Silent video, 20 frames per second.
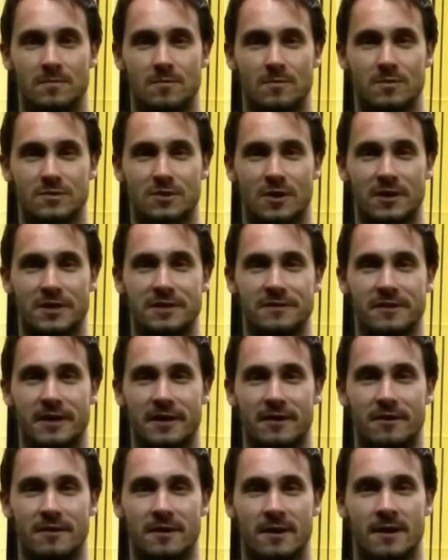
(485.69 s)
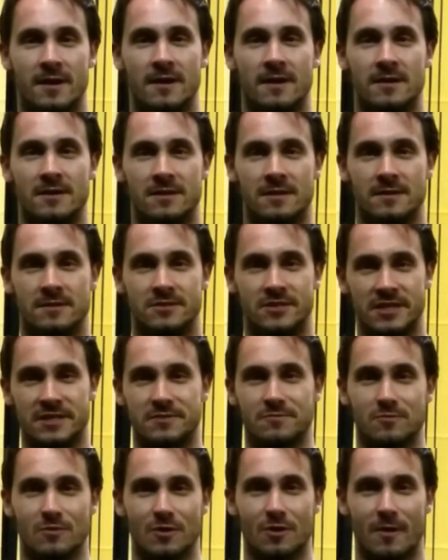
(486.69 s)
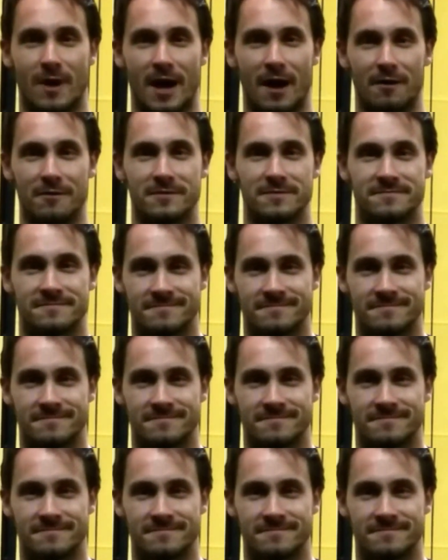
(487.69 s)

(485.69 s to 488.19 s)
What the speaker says: We'll talk to you later. Jason Rillo out.